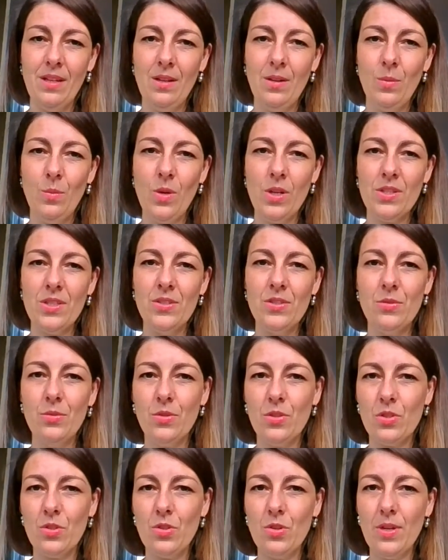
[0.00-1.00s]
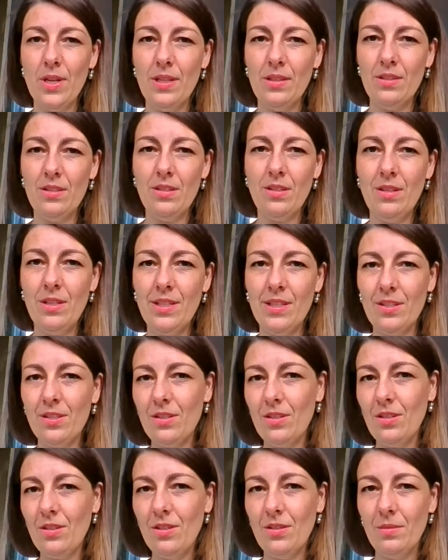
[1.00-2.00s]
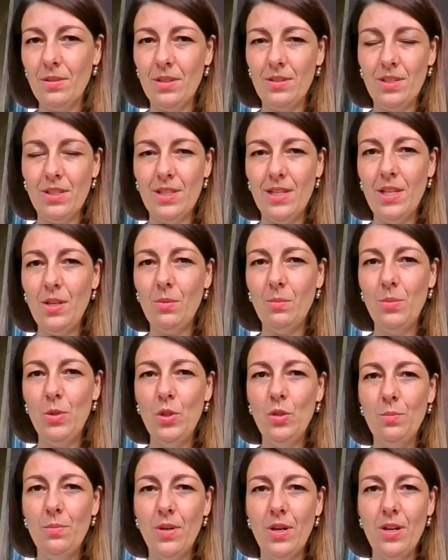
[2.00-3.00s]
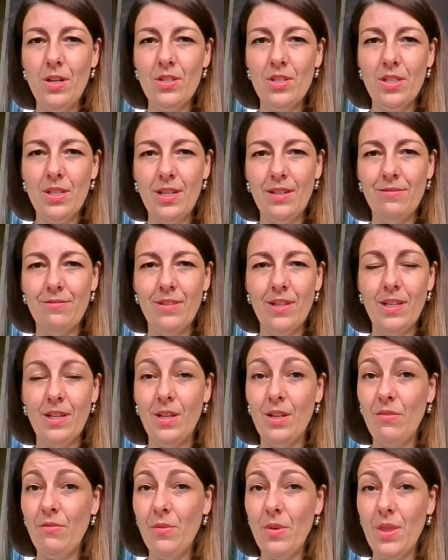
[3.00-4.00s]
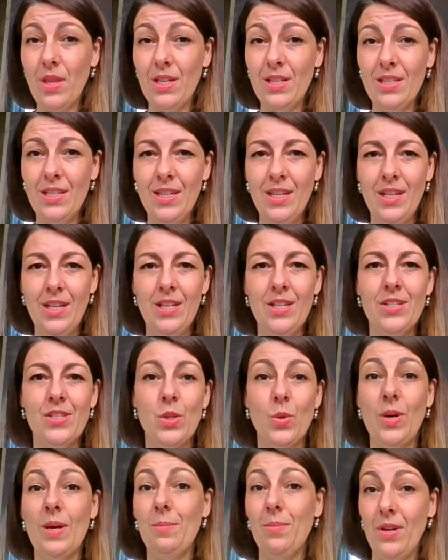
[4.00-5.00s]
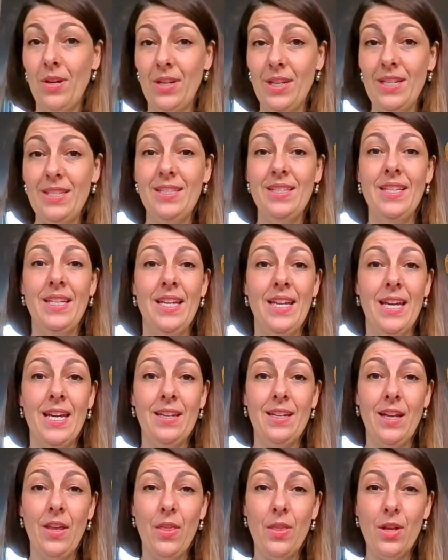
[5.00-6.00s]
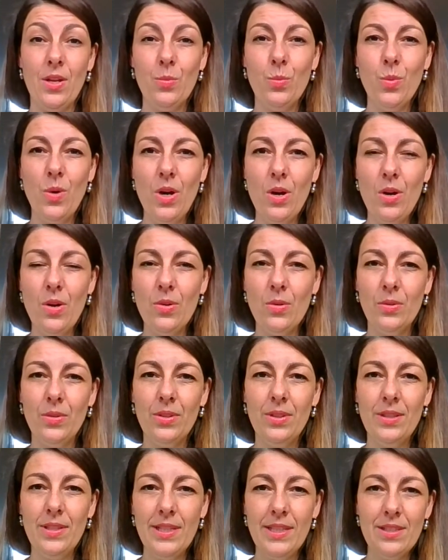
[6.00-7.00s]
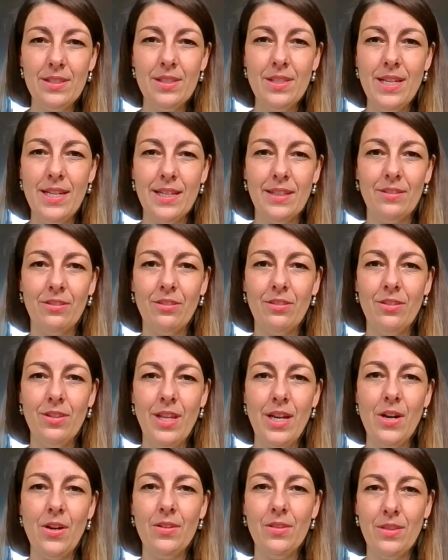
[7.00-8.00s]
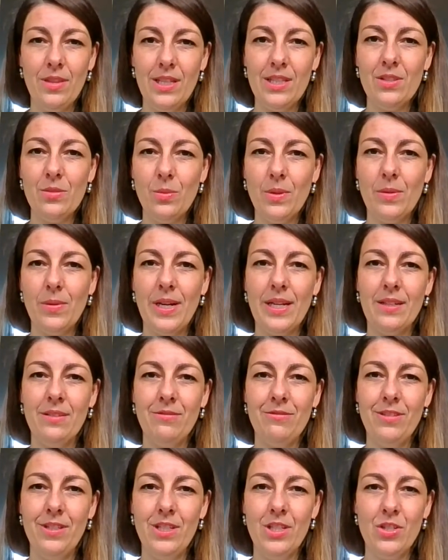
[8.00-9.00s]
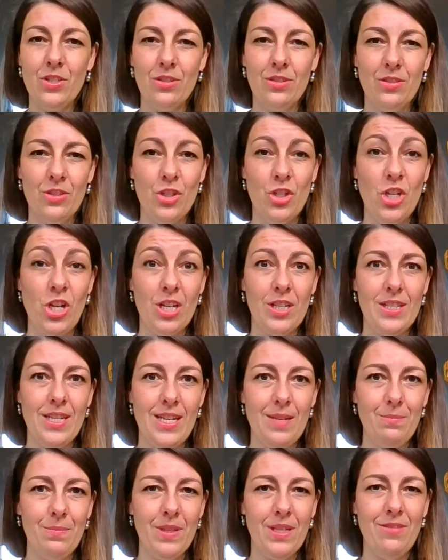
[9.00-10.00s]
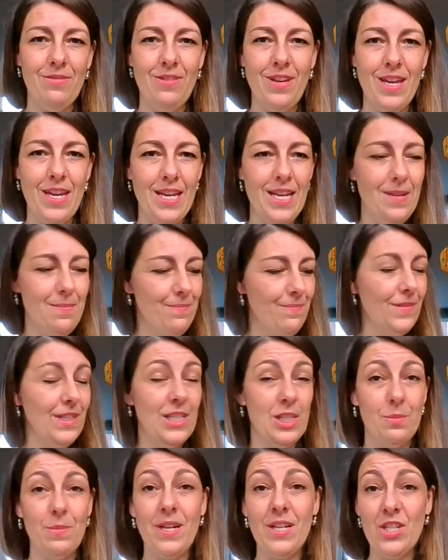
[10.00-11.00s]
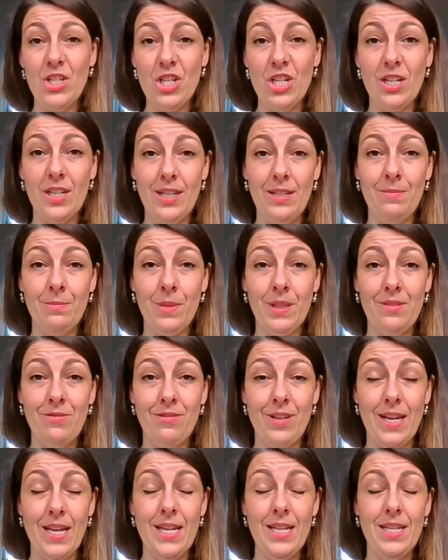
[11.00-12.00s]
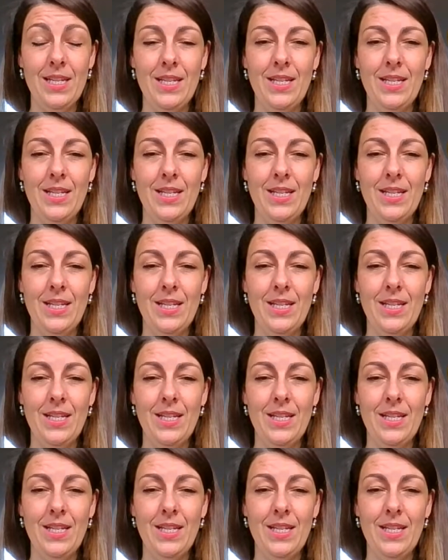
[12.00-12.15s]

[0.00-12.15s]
walked into a store and suddenly I saw this little blue box and I fell in love with it. So I bought it and I thought, whoa, that's nice. That's where I can finish Jardin Prive. It's by Jardin Prive.